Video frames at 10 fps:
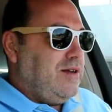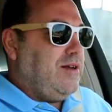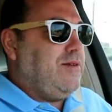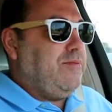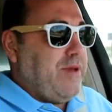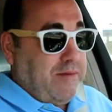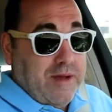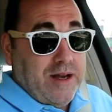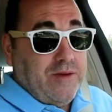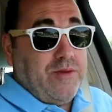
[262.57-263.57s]
um, make
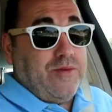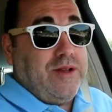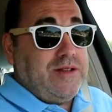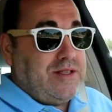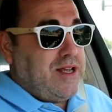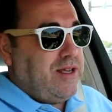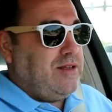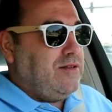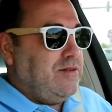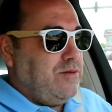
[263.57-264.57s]
money with real
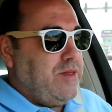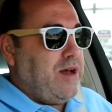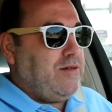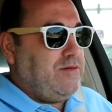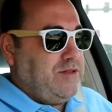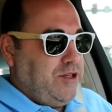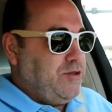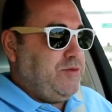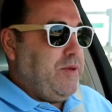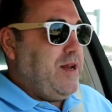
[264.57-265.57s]
estate without
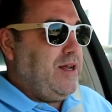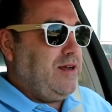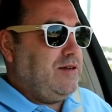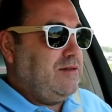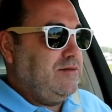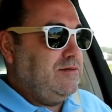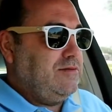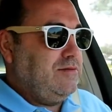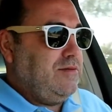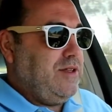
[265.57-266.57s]
you spending
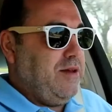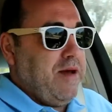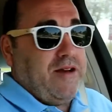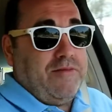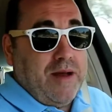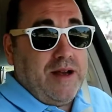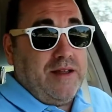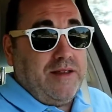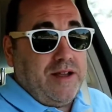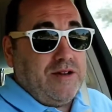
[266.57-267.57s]
the amount of
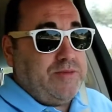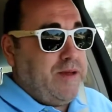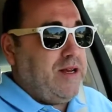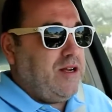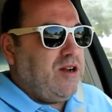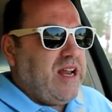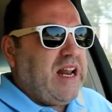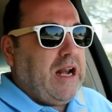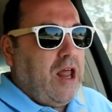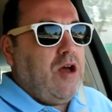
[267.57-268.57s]
money that you're spending or
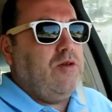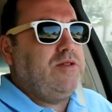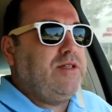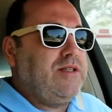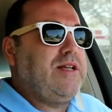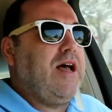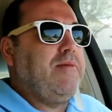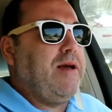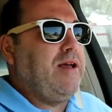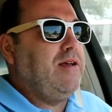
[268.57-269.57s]
getting loans. At the
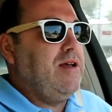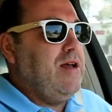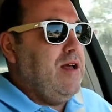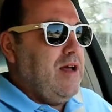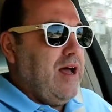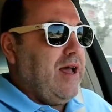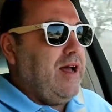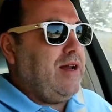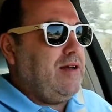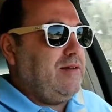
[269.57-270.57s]
time, I, I
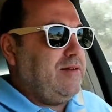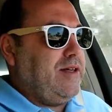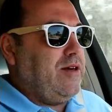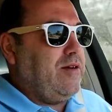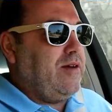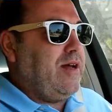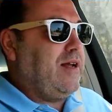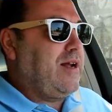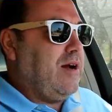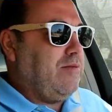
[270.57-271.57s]
had a you know I
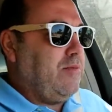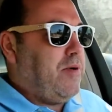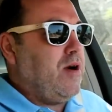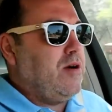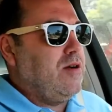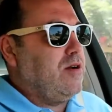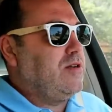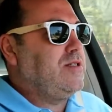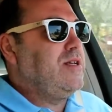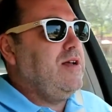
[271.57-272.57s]
had a couple of
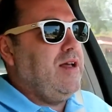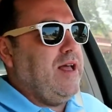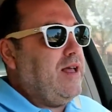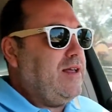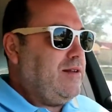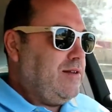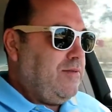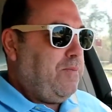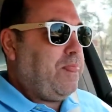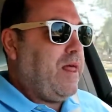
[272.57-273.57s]
partners and
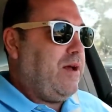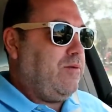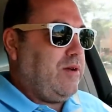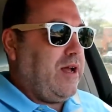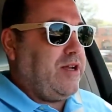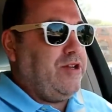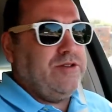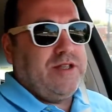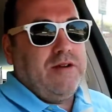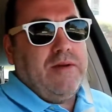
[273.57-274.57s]
I, I could
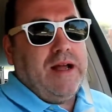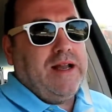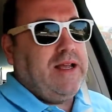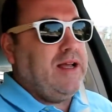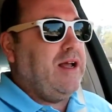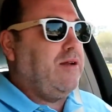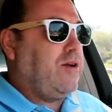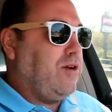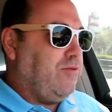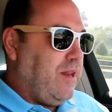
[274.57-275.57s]
use their money. I had a
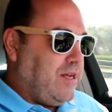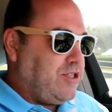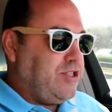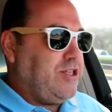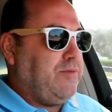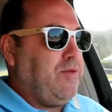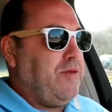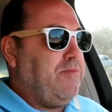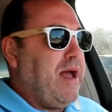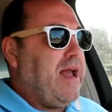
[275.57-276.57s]
good relationship
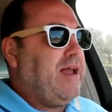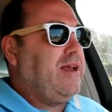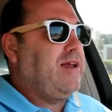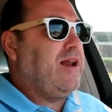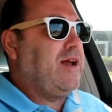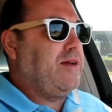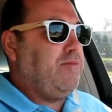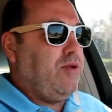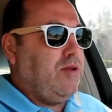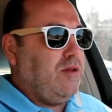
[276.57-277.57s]
with a bank and I
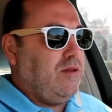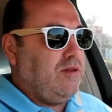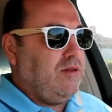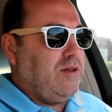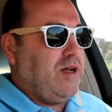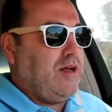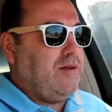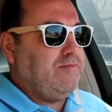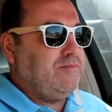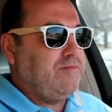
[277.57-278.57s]
could pull.
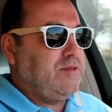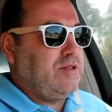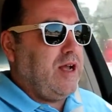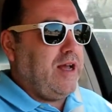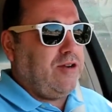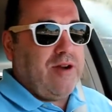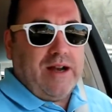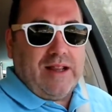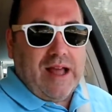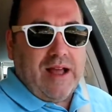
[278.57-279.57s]
Um, I had
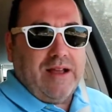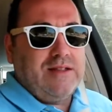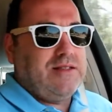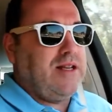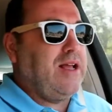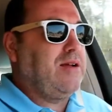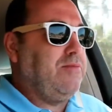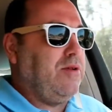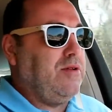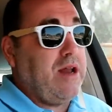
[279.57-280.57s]
credit lines that I
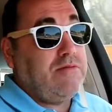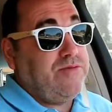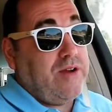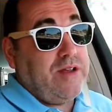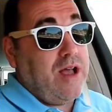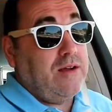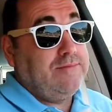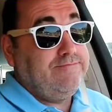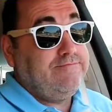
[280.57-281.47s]
could pull, and I was very young.